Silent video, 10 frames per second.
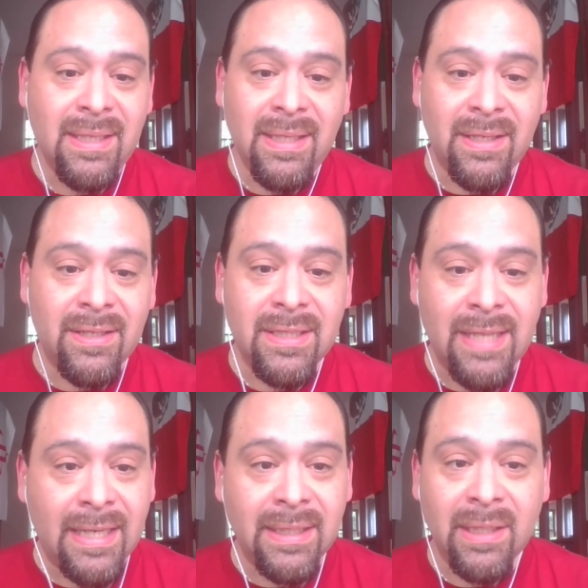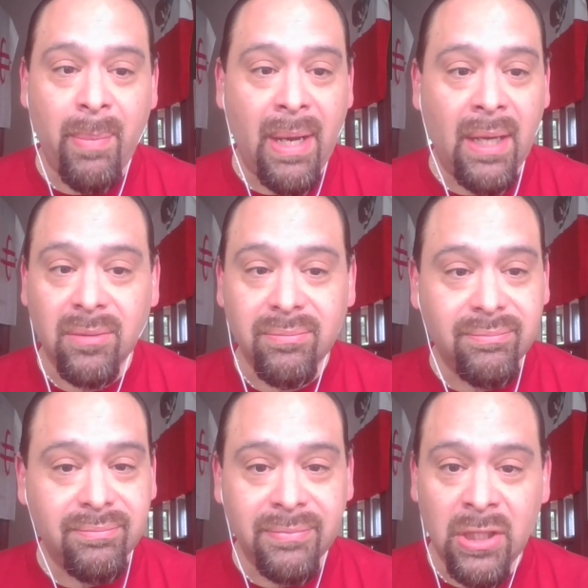There's this idea about,
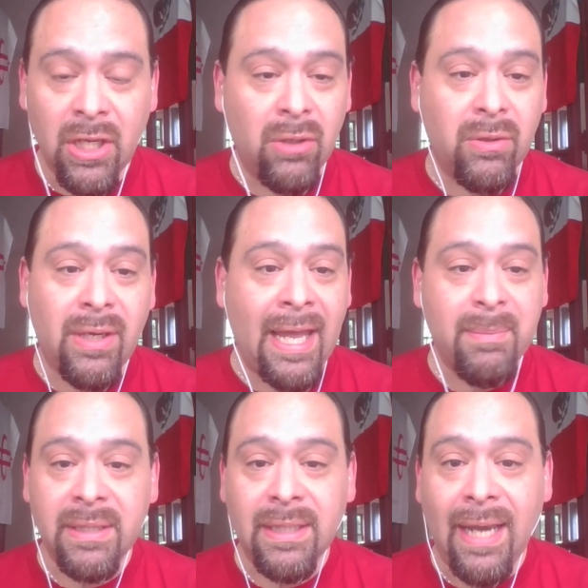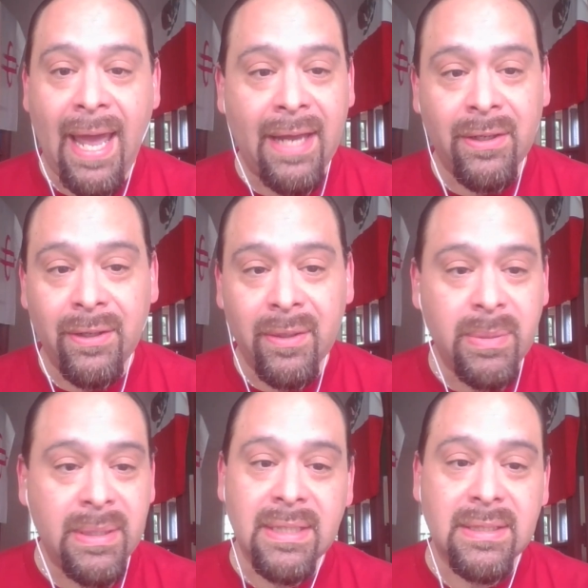climbing the ladder and
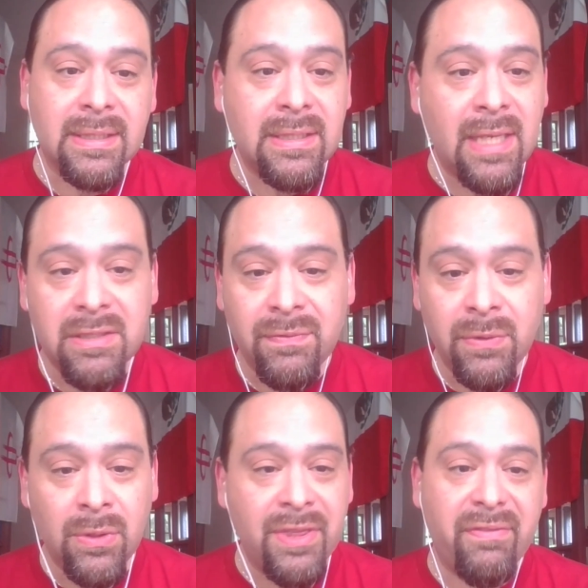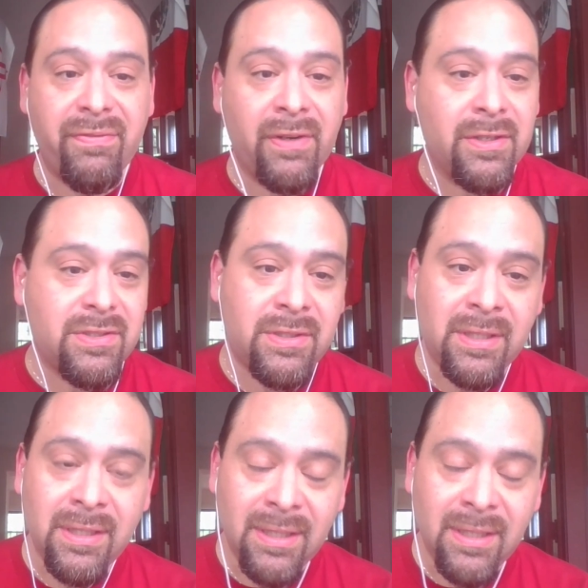being successful and the first,